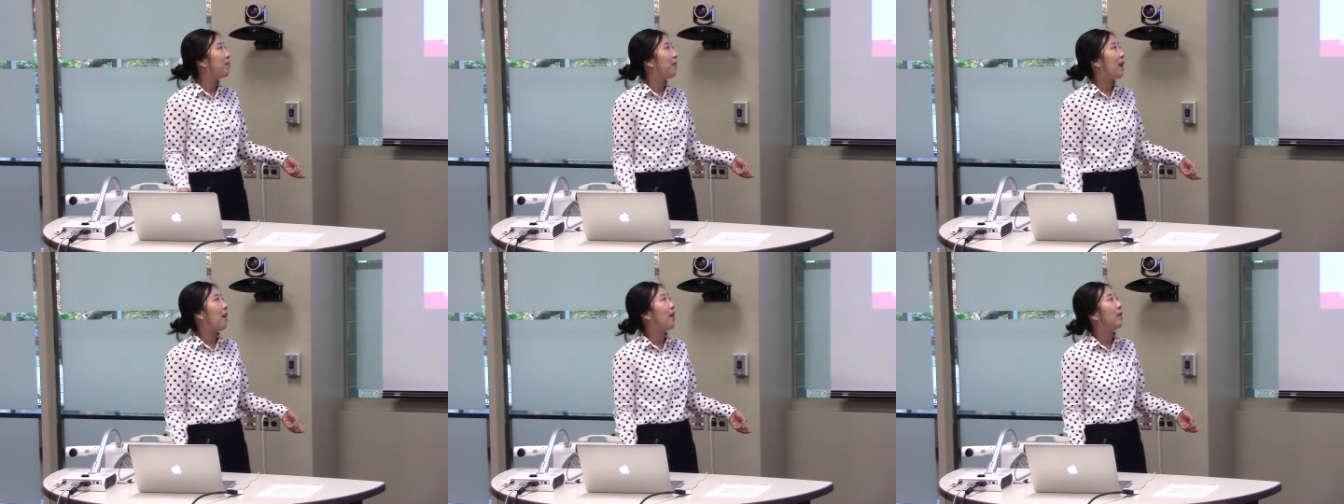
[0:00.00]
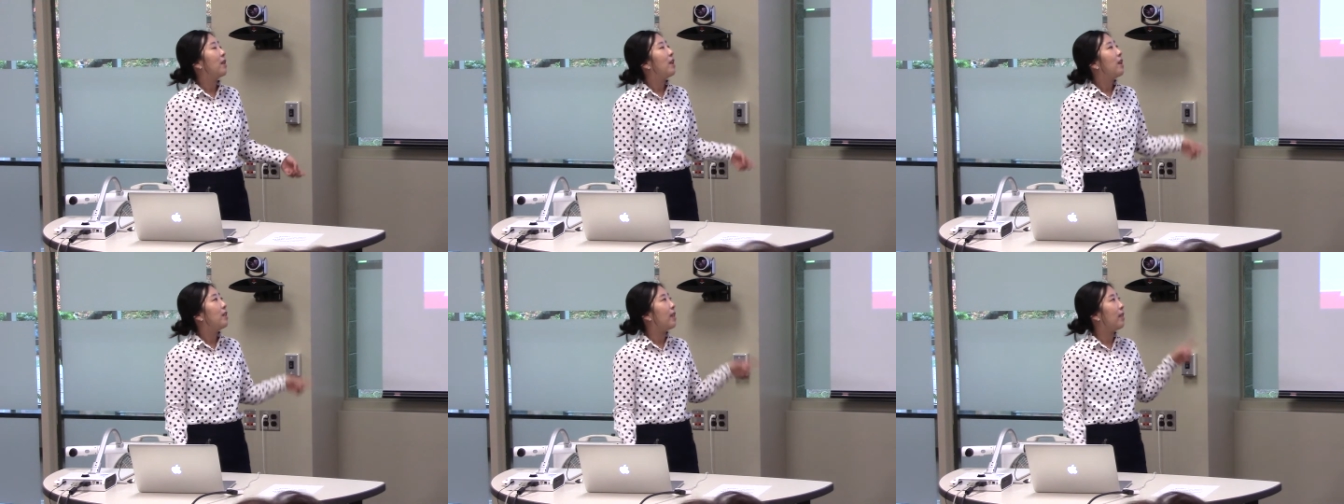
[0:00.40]
but
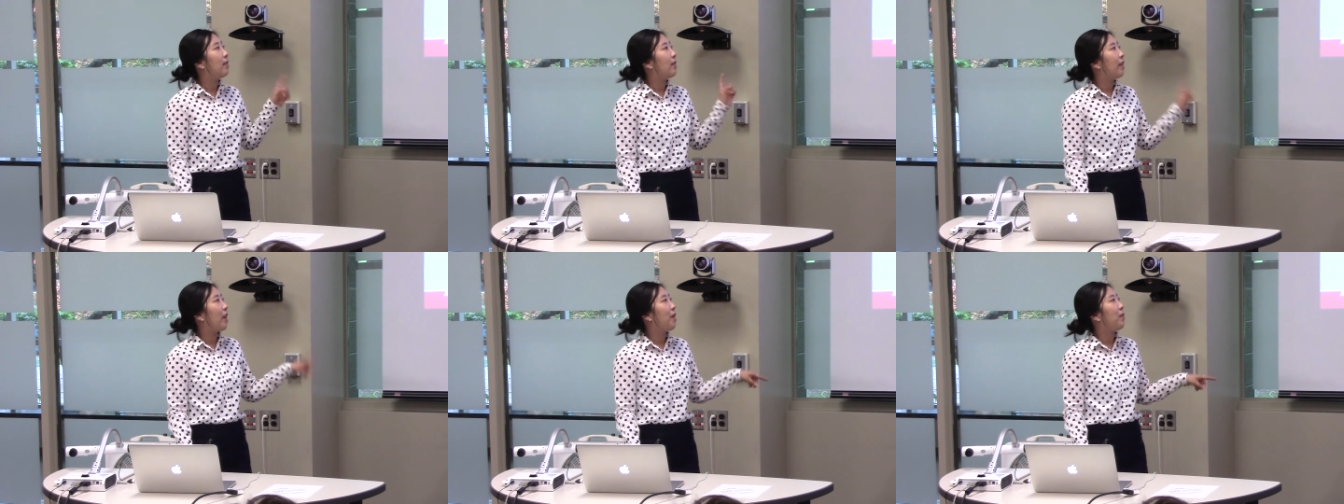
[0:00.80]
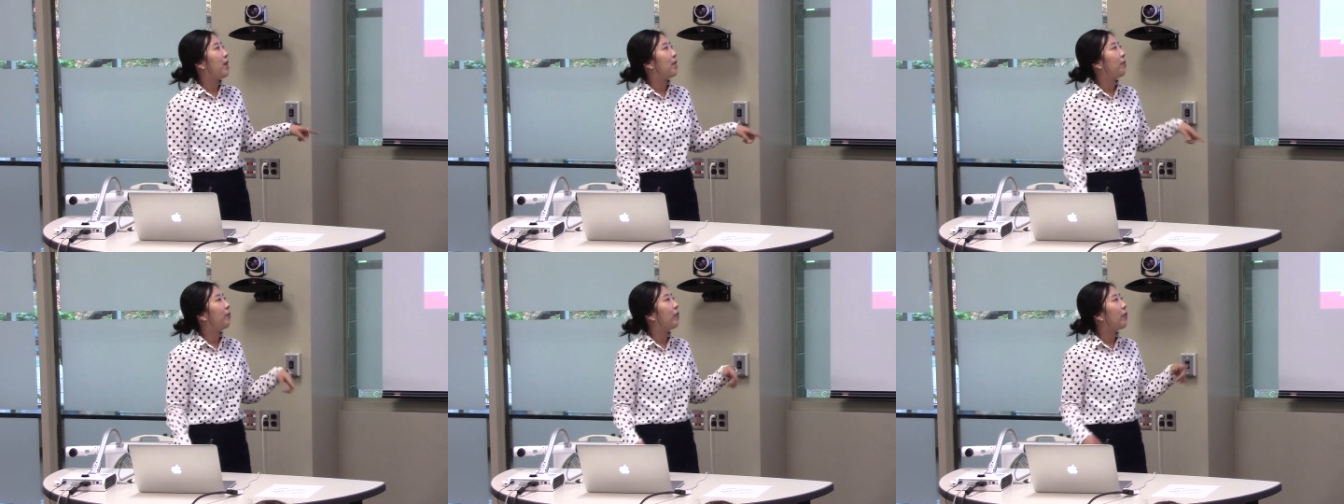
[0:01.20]
TCM
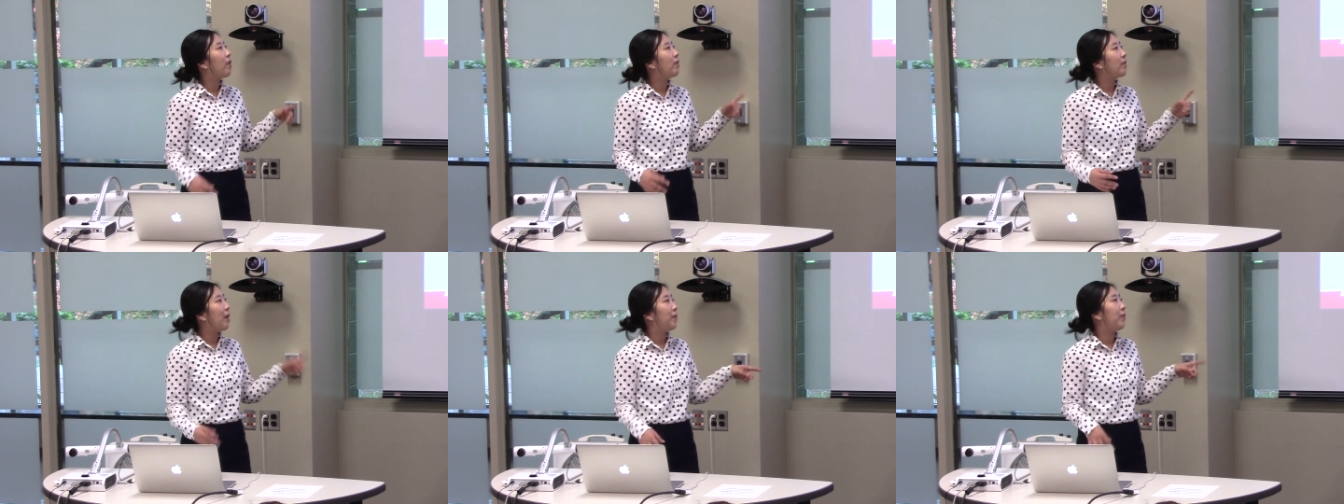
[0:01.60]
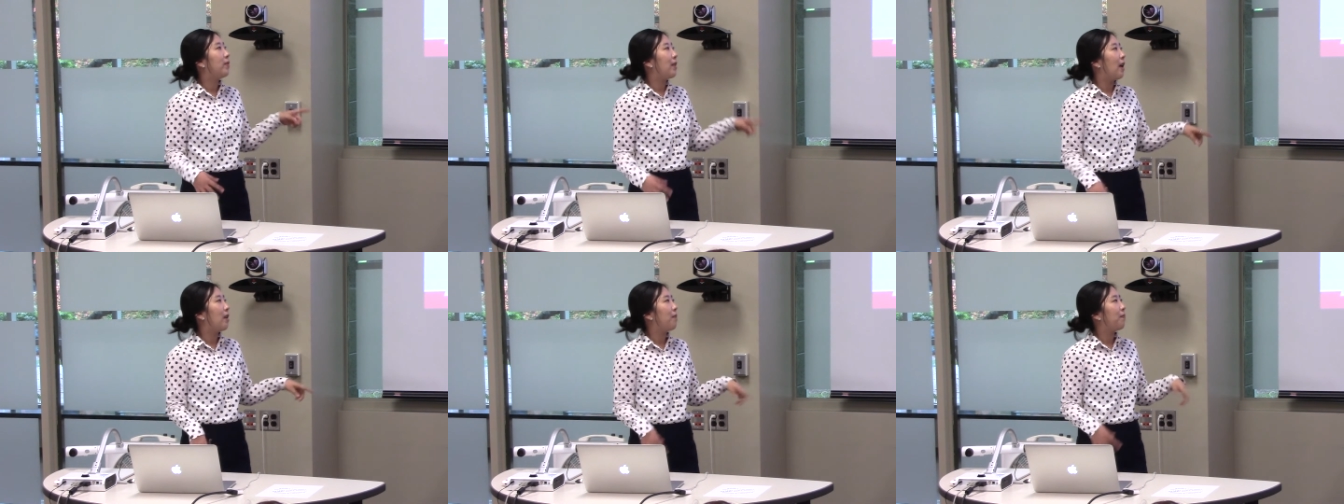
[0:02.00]
is fewer sample
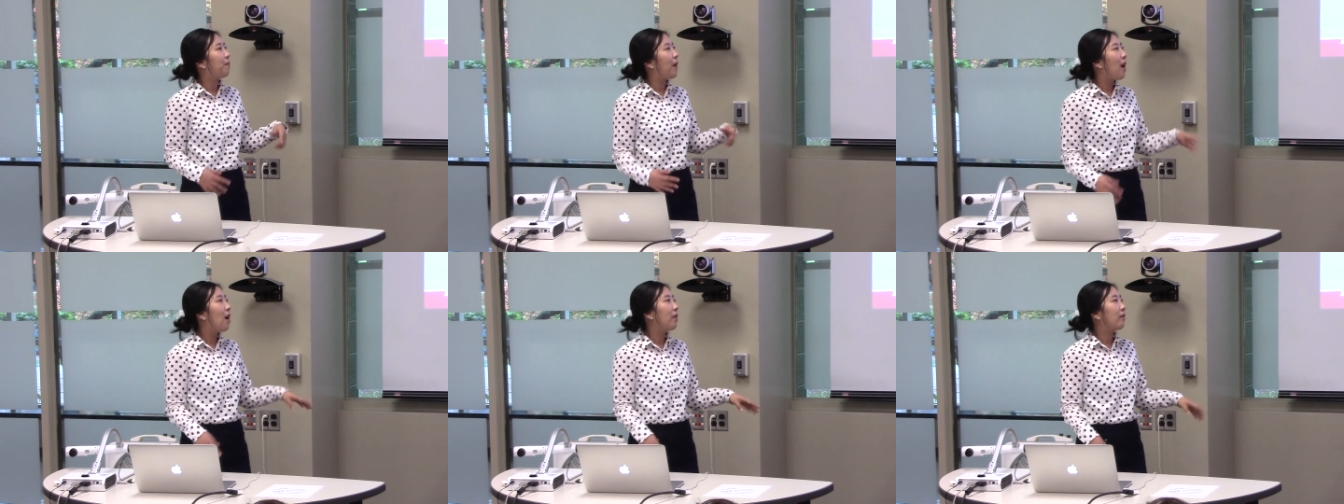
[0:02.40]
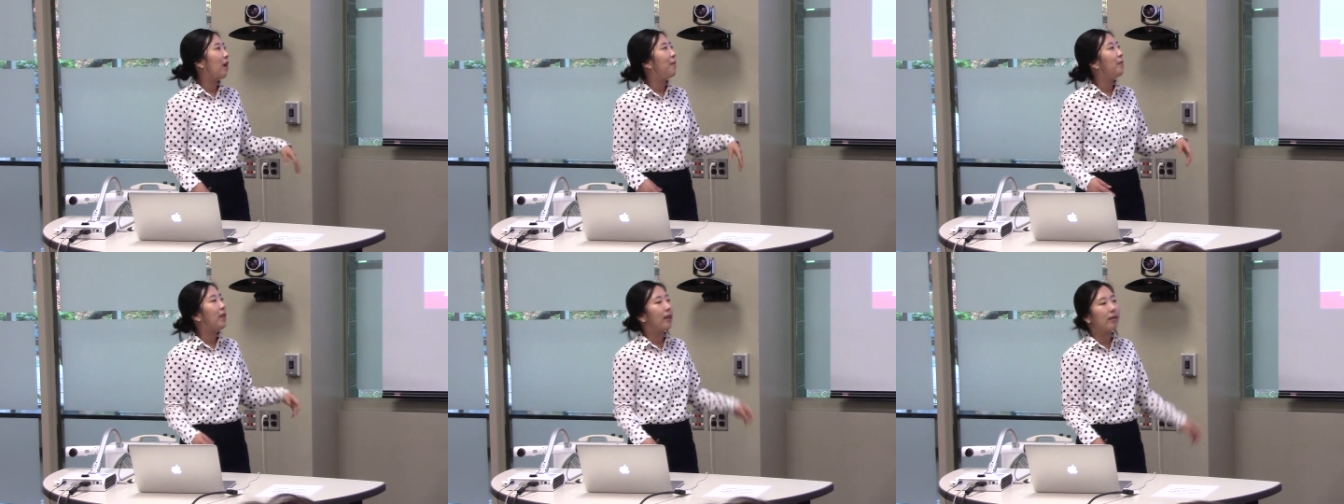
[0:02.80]
size but
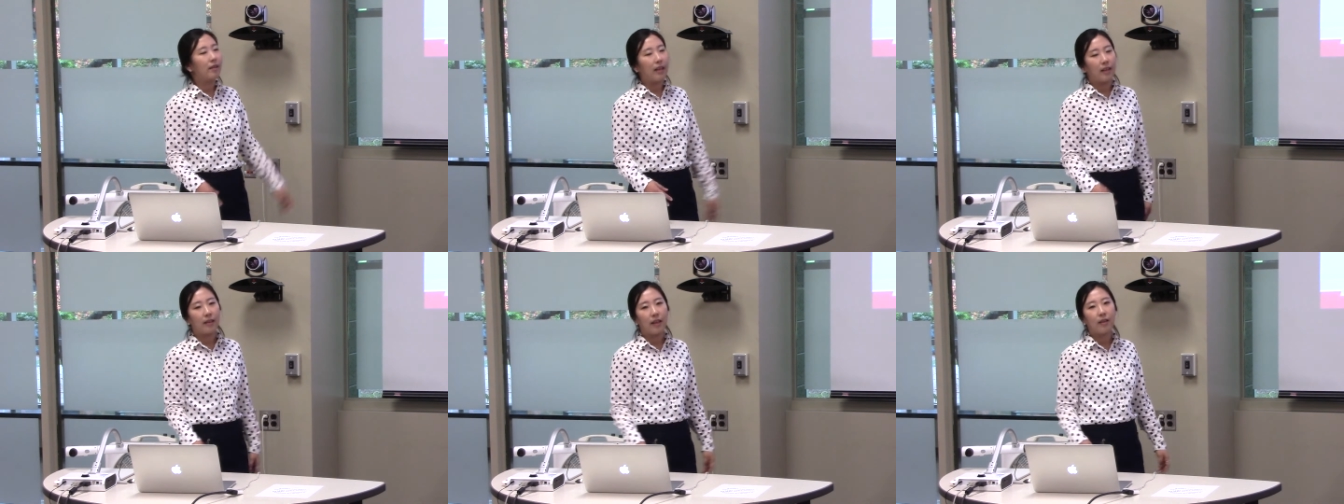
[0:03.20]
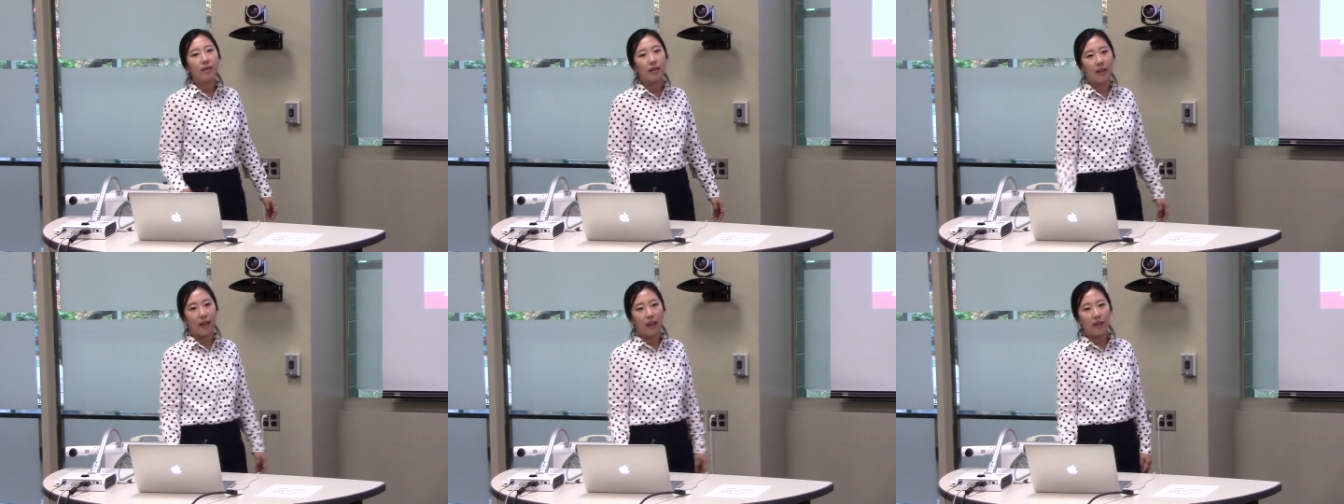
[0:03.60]
complex
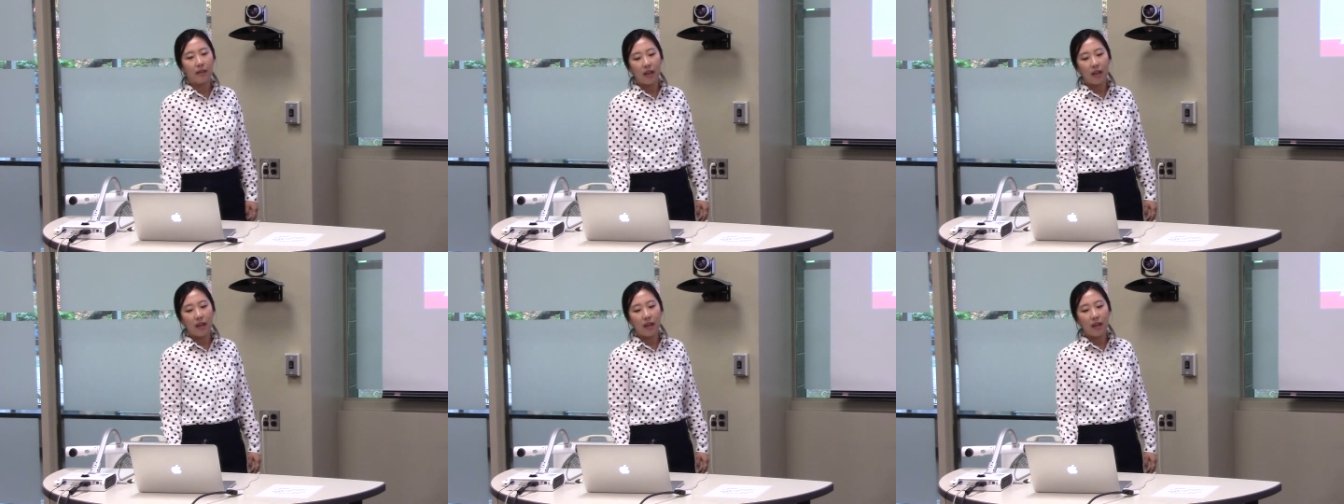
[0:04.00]
statistics.